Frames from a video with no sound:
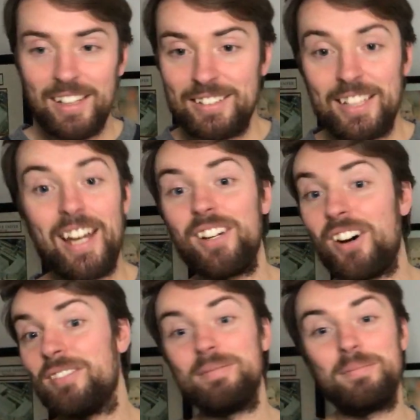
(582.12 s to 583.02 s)
taking
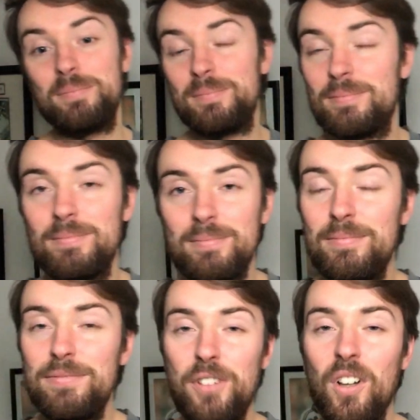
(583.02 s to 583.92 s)
on
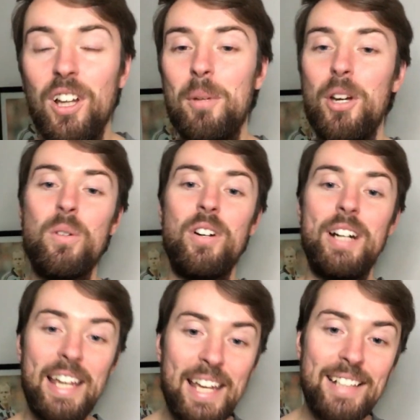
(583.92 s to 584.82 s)
Fulham, who are in
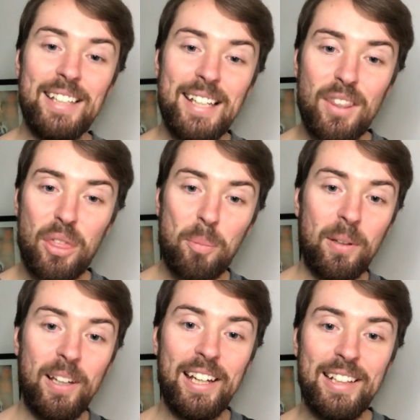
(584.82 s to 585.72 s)
18th
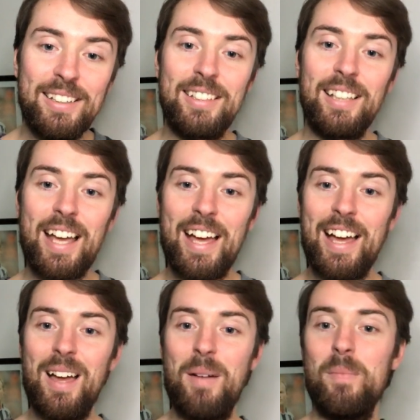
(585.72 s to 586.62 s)
place.
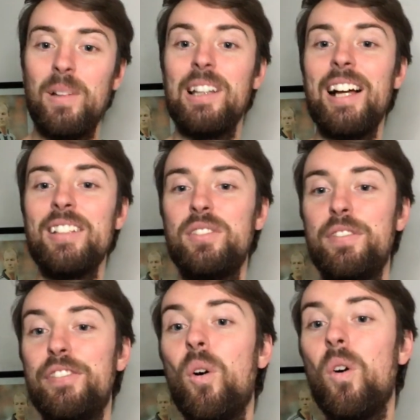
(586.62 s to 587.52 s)
Last
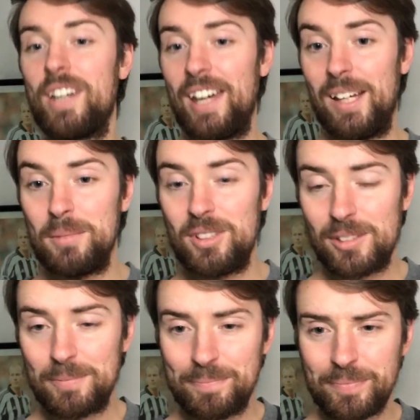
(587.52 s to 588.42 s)
four
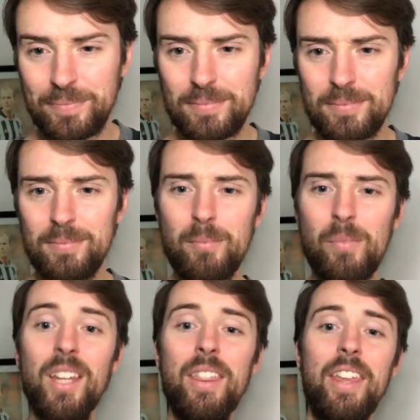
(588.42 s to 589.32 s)
games,
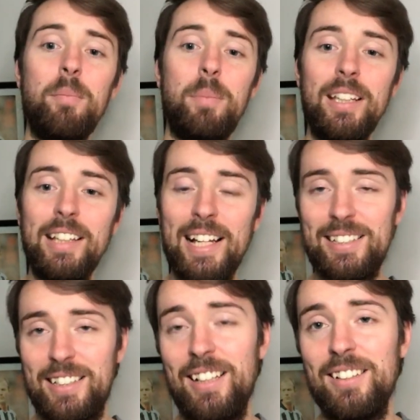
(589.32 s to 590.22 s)
they beat
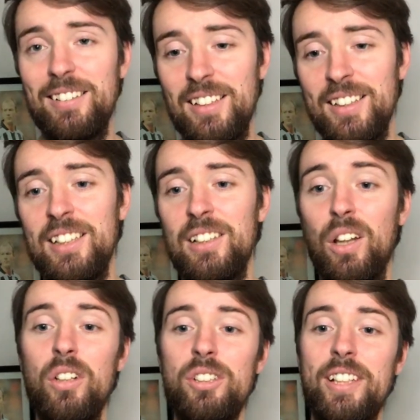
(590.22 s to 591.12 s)
Leicester,
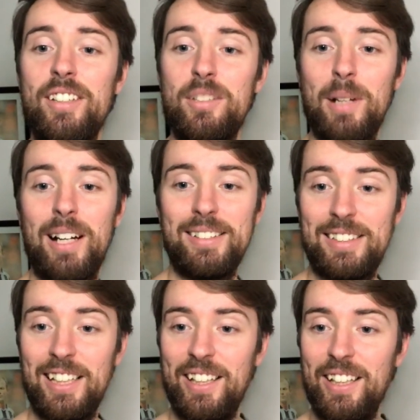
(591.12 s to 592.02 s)
lost against Man
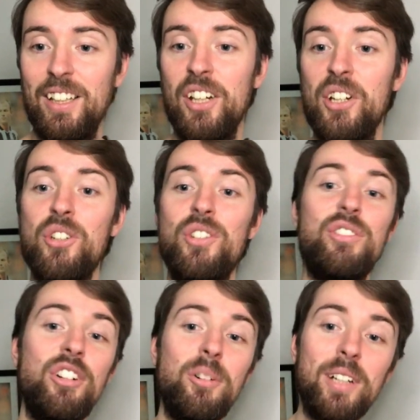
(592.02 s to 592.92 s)
City,
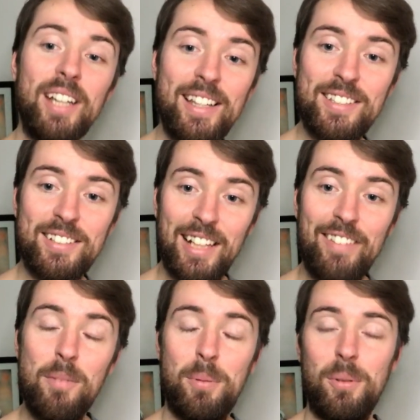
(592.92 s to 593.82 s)
drew against
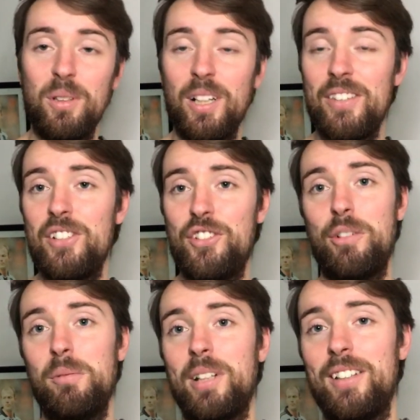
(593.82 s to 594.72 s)
Liverpool, and then
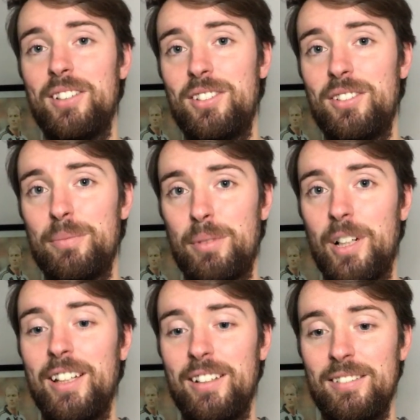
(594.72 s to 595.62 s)
drew against
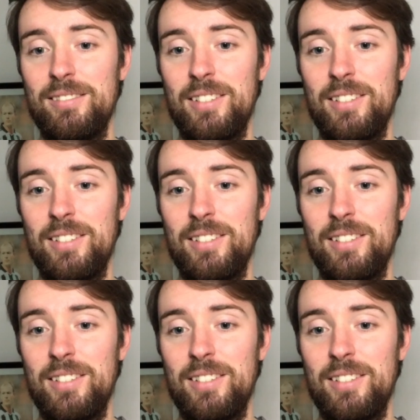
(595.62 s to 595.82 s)
Brighton.